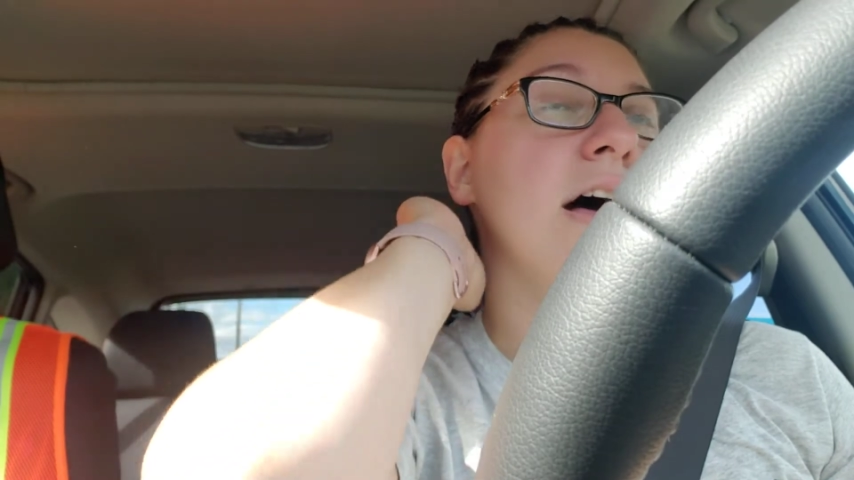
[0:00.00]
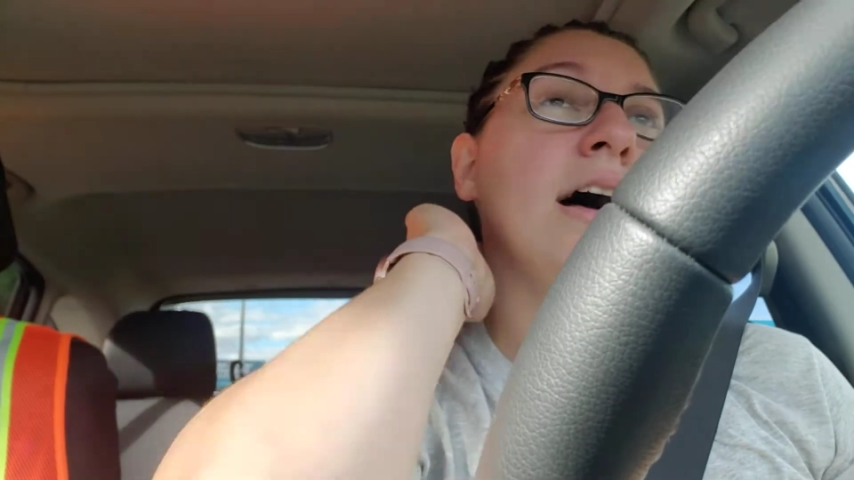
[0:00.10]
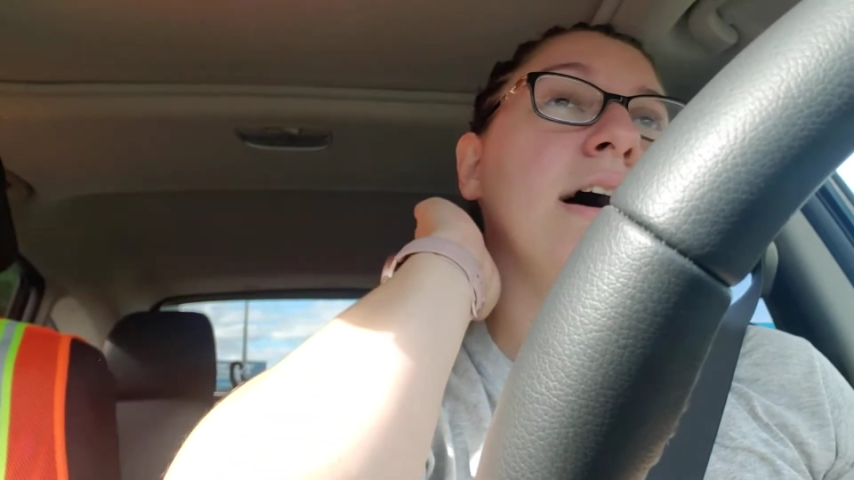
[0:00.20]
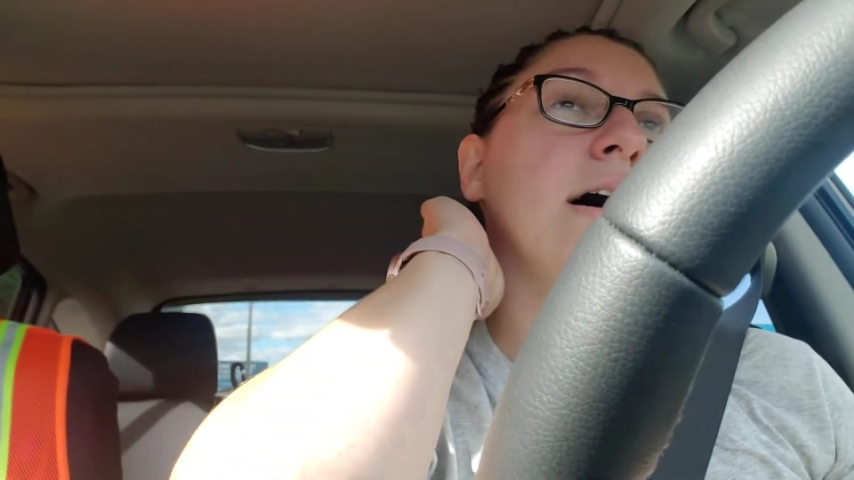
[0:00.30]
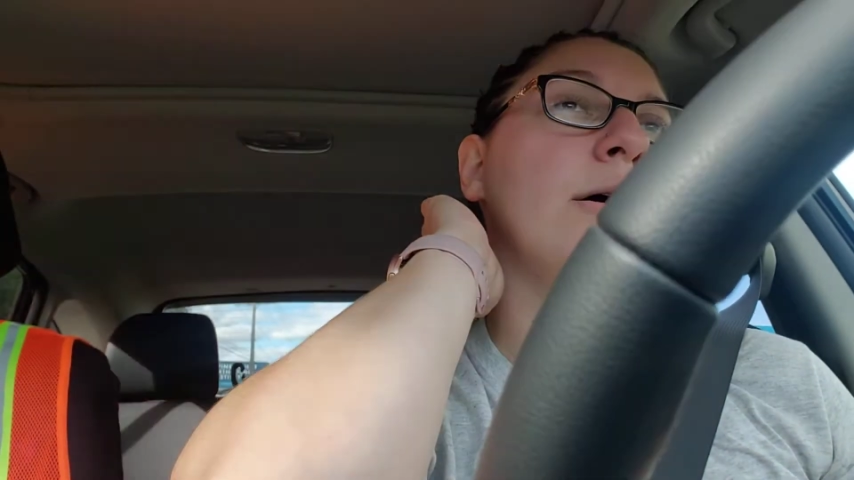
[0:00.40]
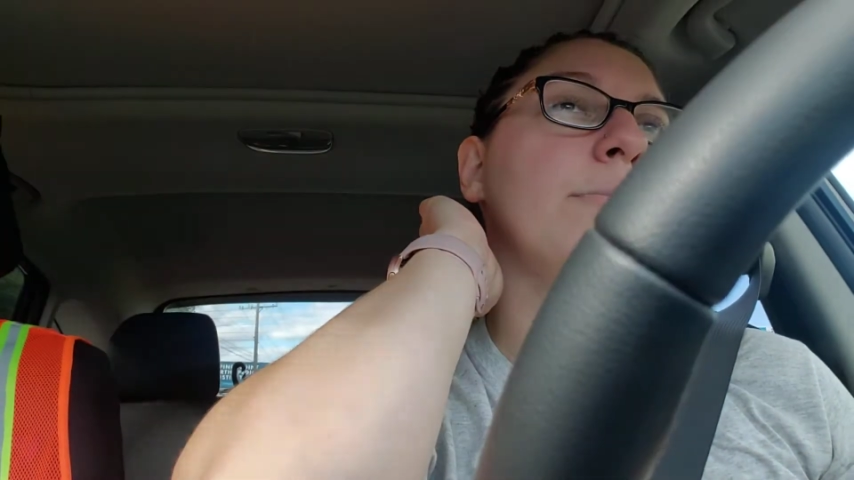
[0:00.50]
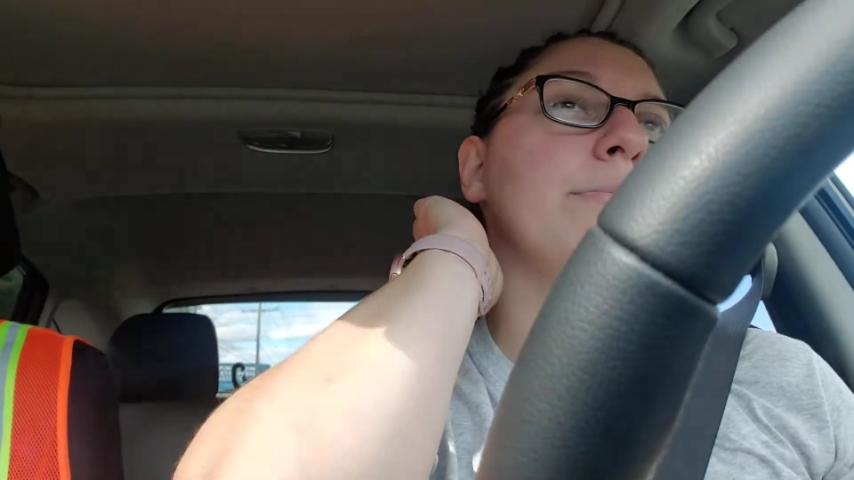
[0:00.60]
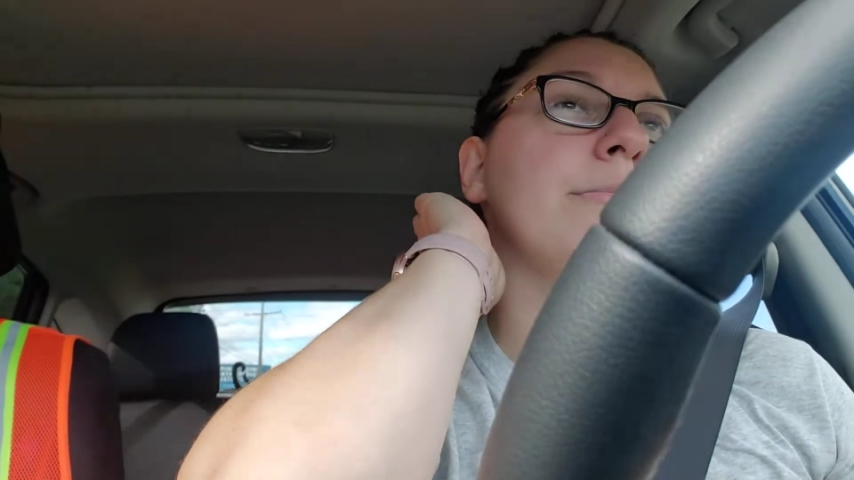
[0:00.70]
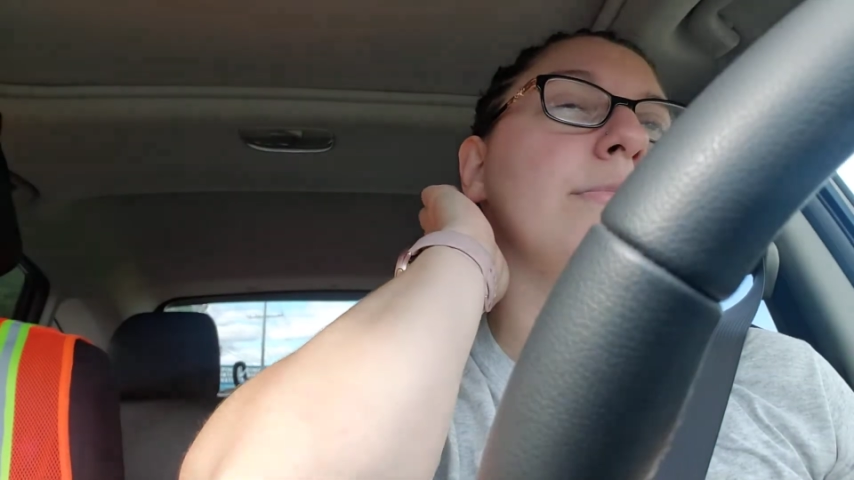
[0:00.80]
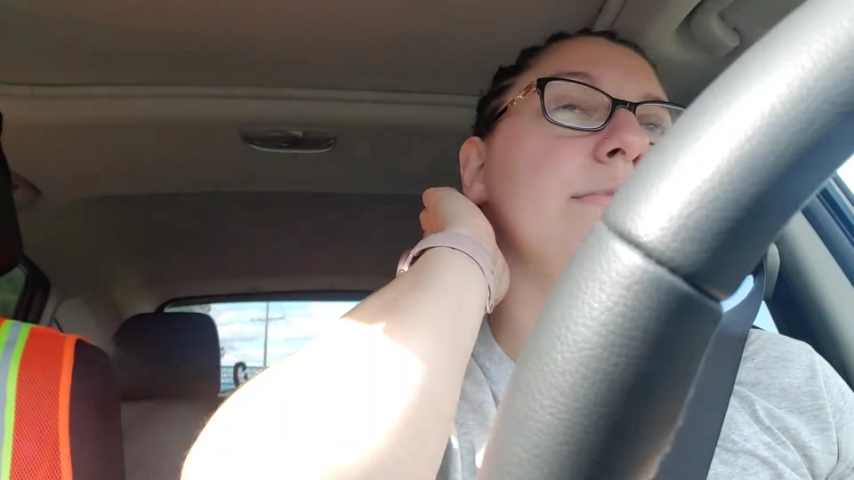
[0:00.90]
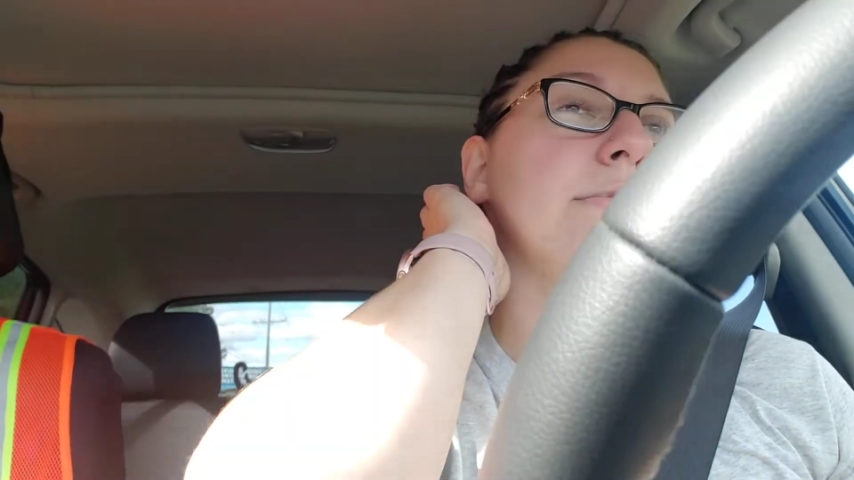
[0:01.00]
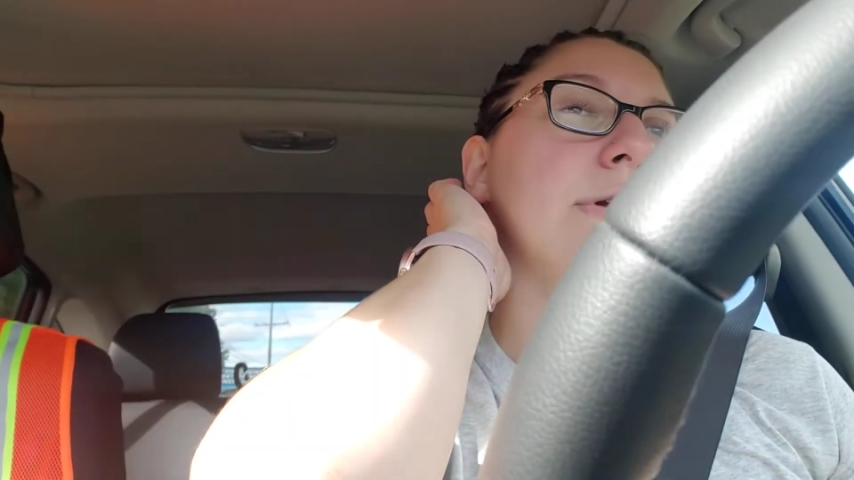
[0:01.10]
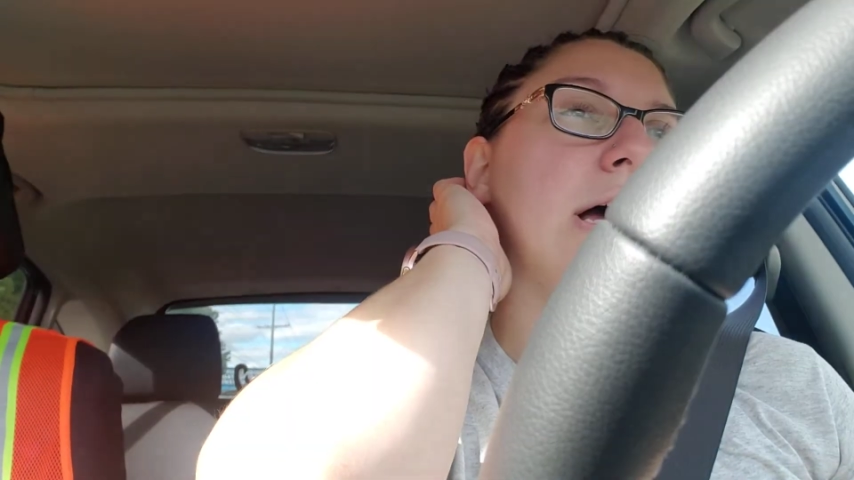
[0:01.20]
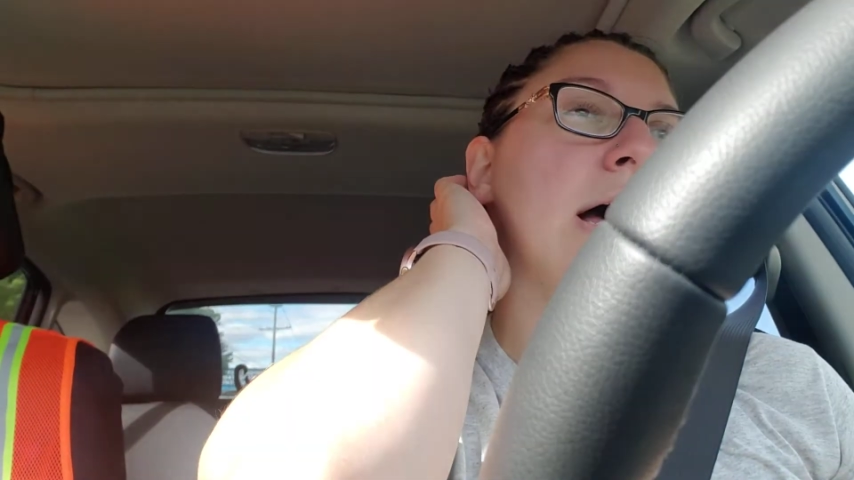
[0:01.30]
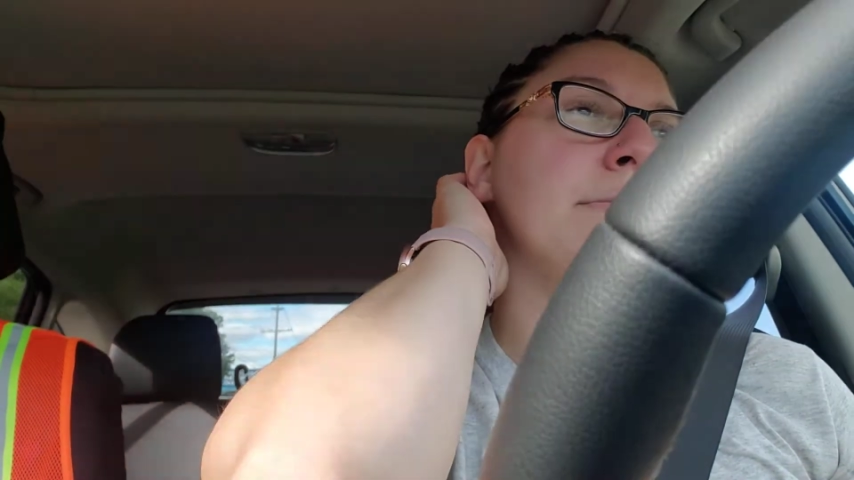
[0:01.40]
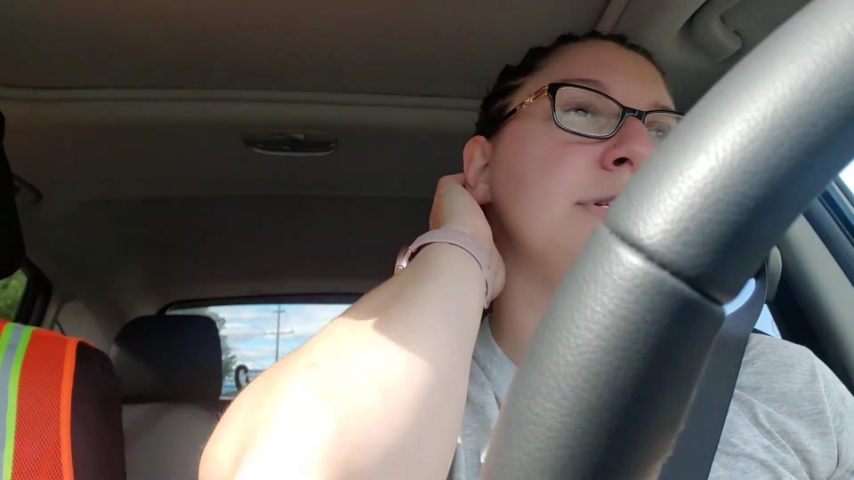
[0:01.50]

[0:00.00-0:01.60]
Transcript: I'm